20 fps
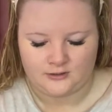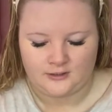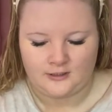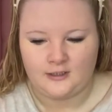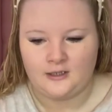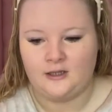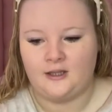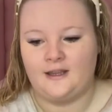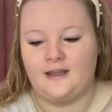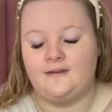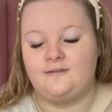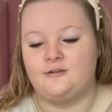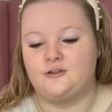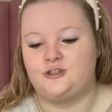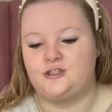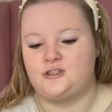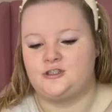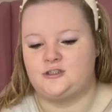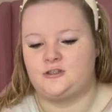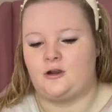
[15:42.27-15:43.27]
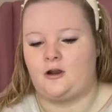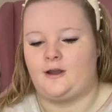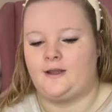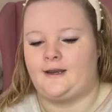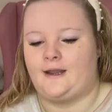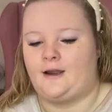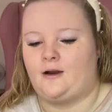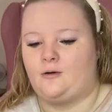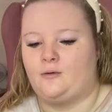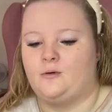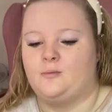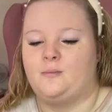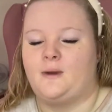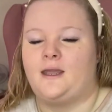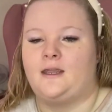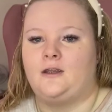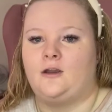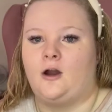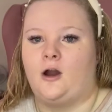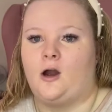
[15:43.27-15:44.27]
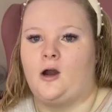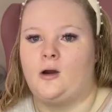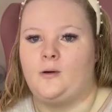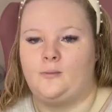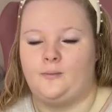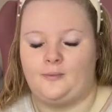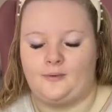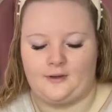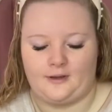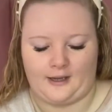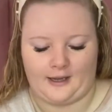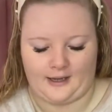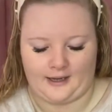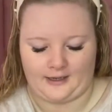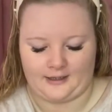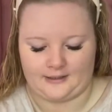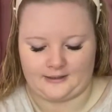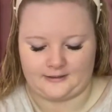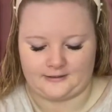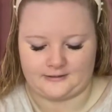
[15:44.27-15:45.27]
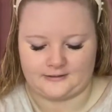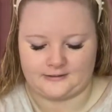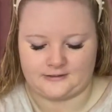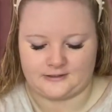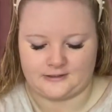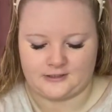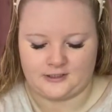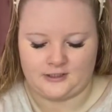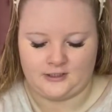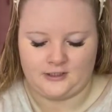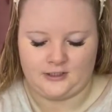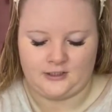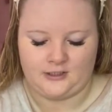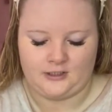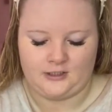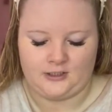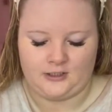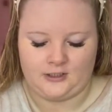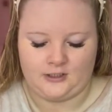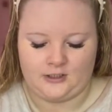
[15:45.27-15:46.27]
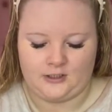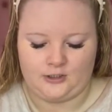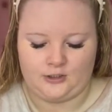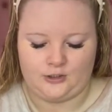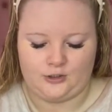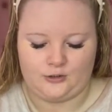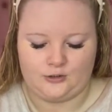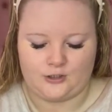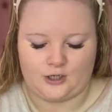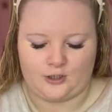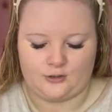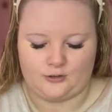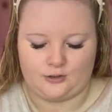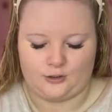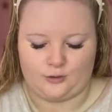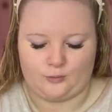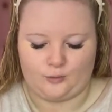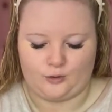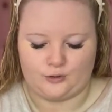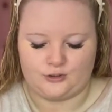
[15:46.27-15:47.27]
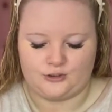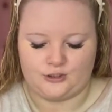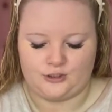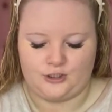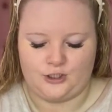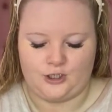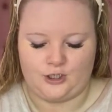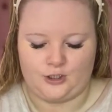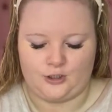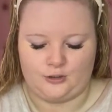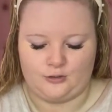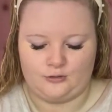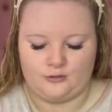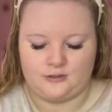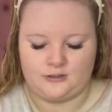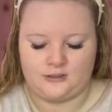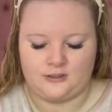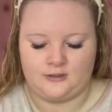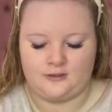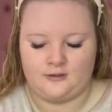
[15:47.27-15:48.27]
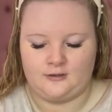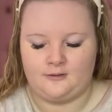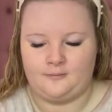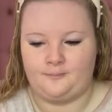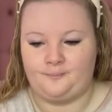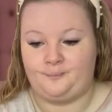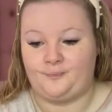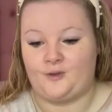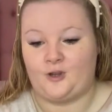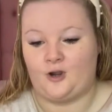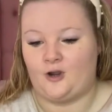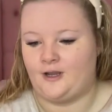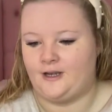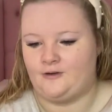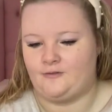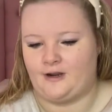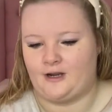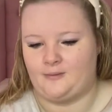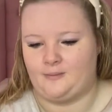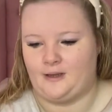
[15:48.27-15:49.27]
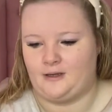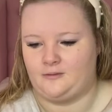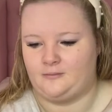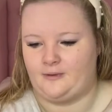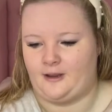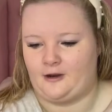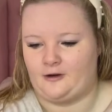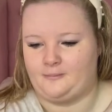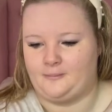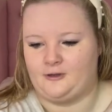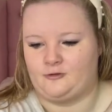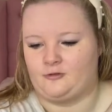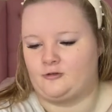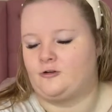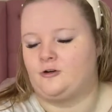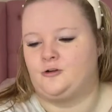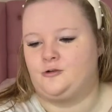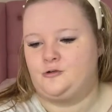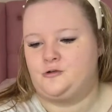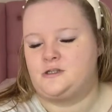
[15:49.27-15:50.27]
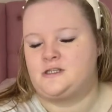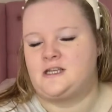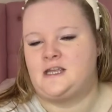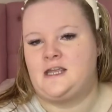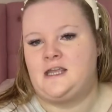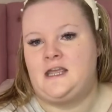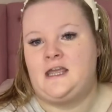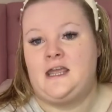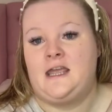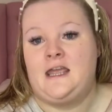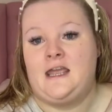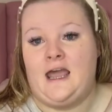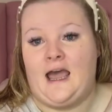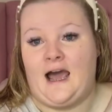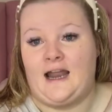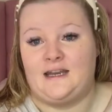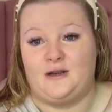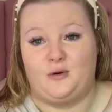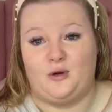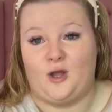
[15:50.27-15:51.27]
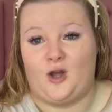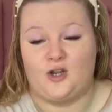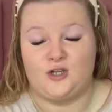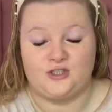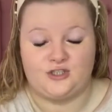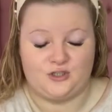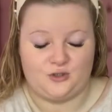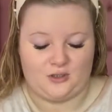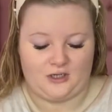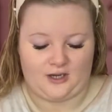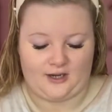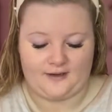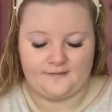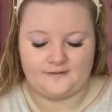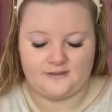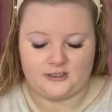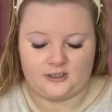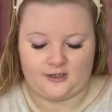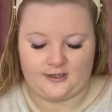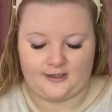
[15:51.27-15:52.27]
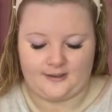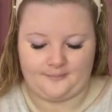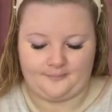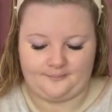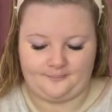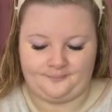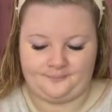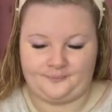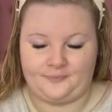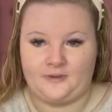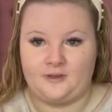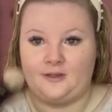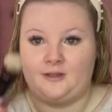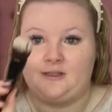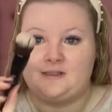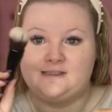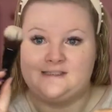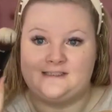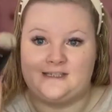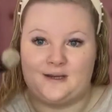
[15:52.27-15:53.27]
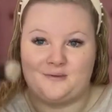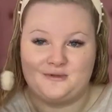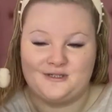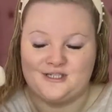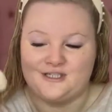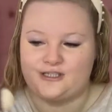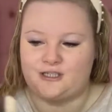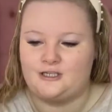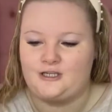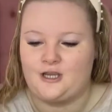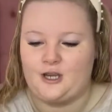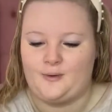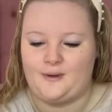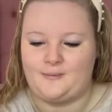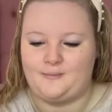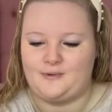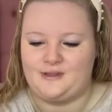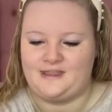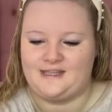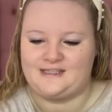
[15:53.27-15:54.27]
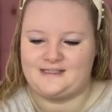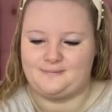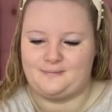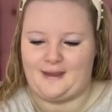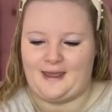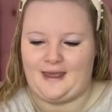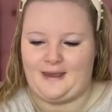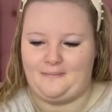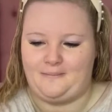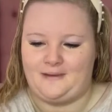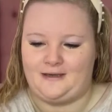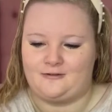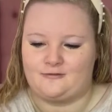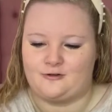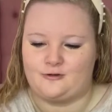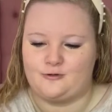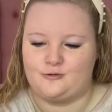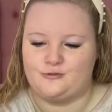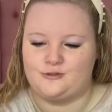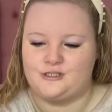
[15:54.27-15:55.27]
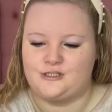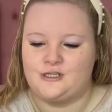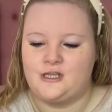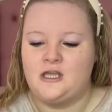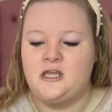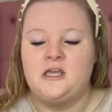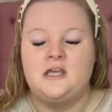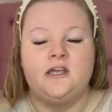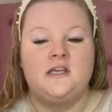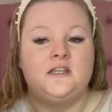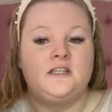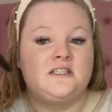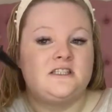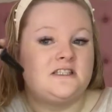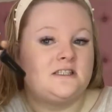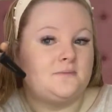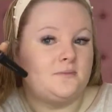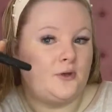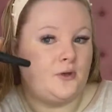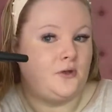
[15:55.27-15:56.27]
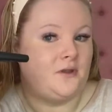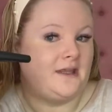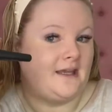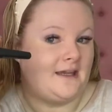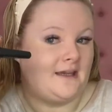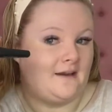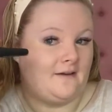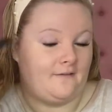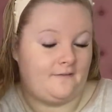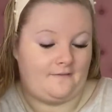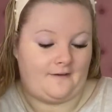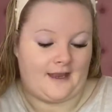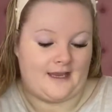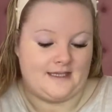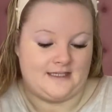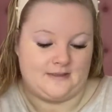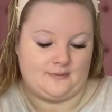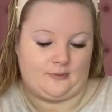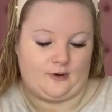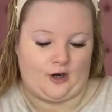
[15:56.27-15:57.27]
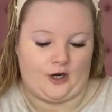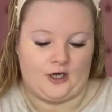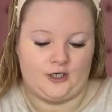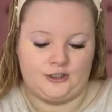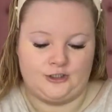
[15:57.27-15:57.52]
like, if you're just starting out with makeup and you don't know what to use, highly recommend Bare Minerals. And it will last you a lifetime. So I'm just going to go in with this Bare Minerals smoothing face brush,